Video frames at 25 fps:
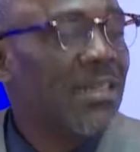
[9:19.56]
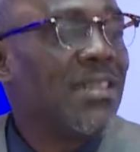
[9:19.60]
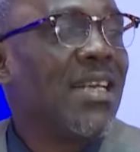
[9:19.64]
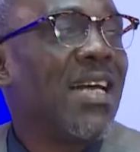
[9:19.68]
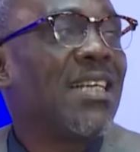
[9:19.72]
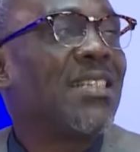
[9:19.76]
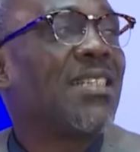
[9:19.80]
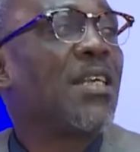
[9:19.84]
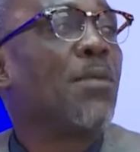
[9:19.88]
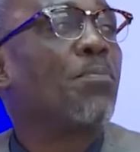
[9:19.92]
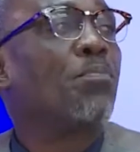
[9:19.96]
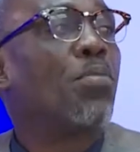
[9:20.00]

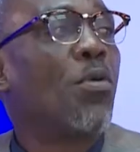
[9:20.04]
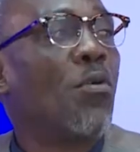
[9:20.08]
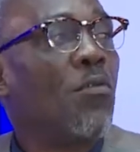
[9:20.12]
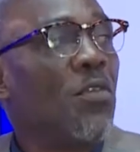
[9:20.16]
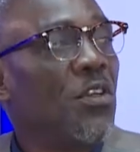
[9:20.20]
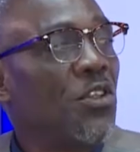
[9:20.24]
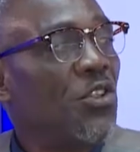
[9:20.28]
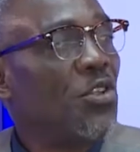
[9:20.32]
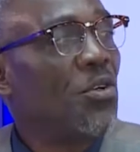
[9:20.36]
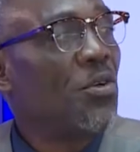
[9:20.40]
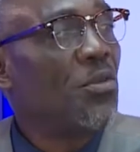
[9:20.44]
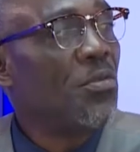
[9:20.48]
there's a
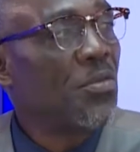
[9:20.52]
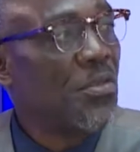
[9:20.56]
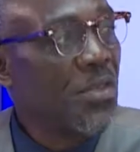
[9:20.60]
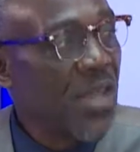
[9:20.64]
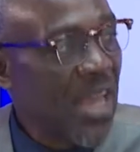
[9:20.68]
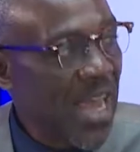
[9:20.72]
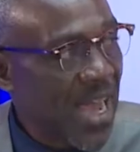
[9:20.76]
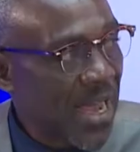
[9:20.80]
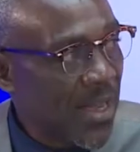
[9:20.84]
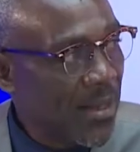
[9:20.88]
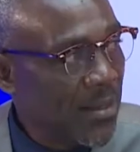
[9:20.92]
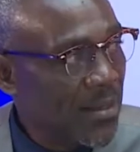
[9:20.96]
provision
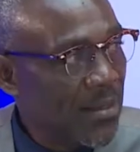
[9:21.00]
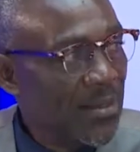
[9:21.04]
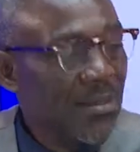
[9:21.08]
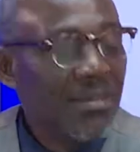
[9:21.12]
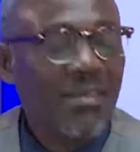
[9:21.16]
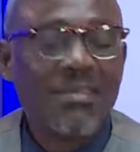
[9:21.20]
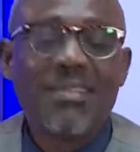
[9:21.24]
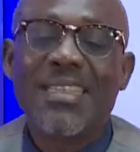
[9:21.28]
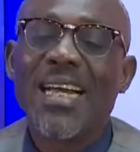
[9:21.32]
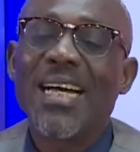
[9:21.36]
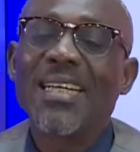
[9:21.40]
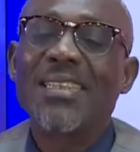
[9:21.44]
there
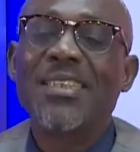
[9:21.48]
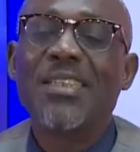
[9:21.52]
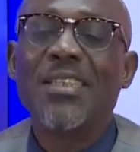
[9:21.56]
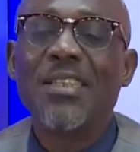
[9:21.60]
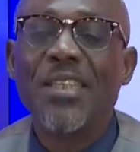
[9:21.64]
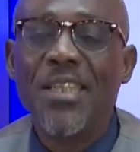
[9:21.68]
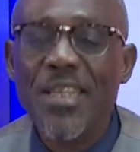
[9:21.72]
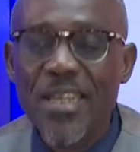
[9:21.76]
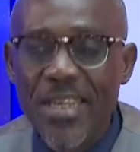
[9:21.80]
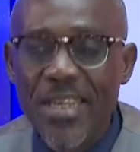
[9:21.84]
that